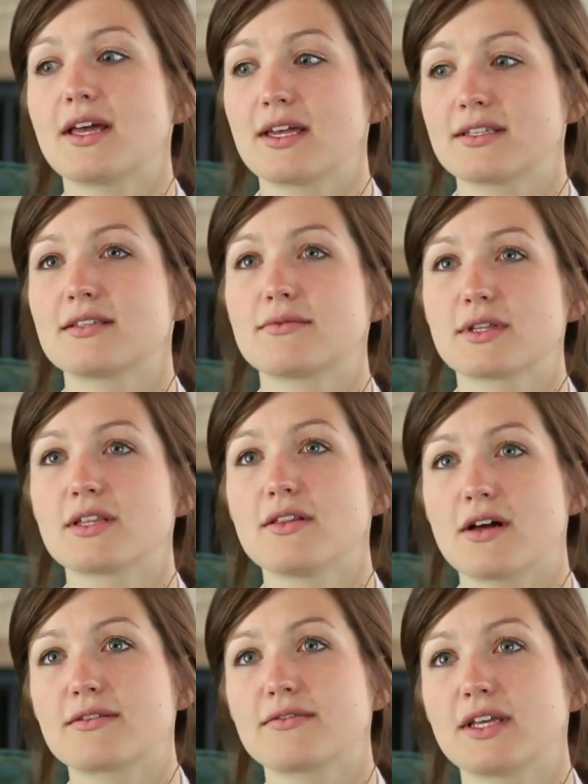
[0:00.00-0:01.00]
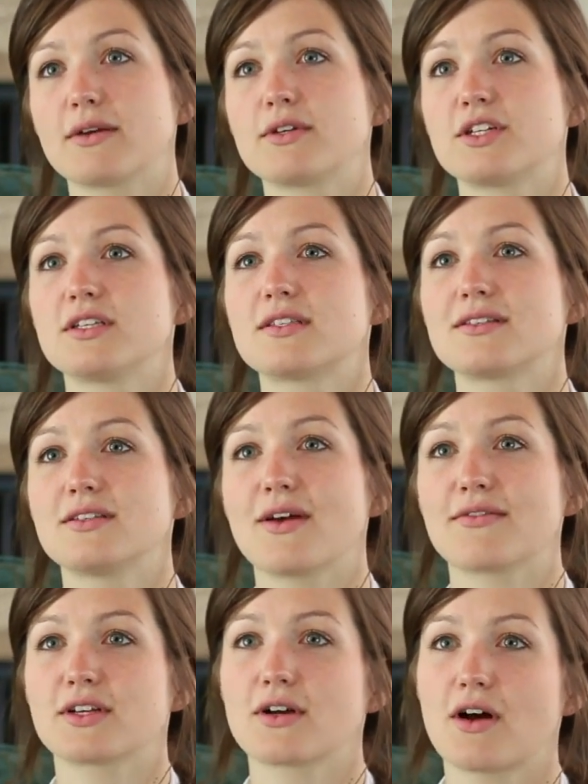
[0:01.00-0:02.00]
as in with a lot of languages, you
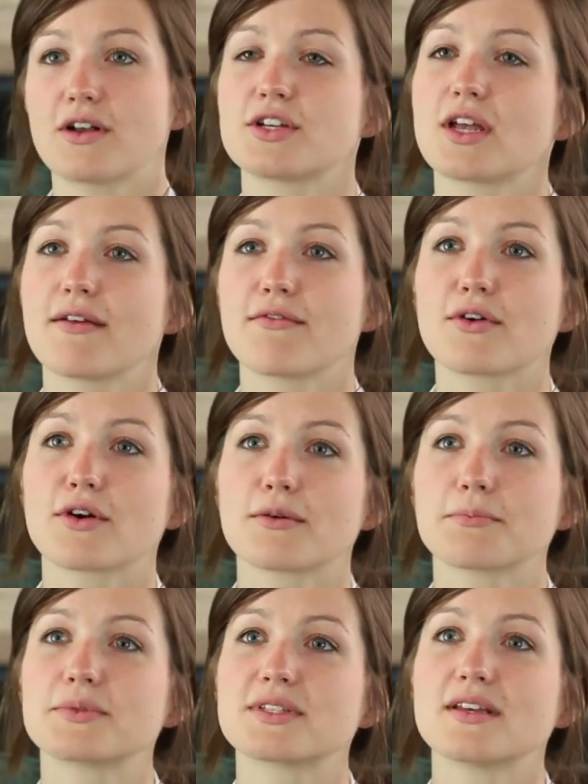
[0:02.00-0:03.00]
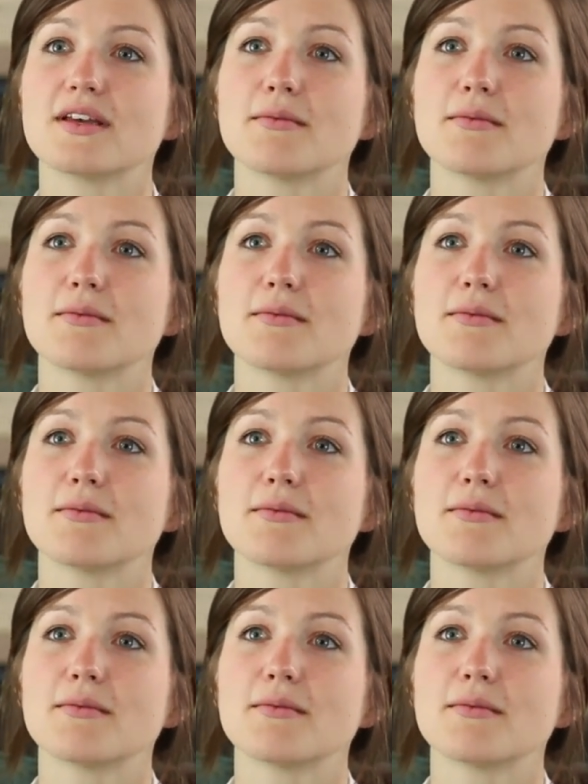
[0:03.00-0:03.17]
have to conjugate verbs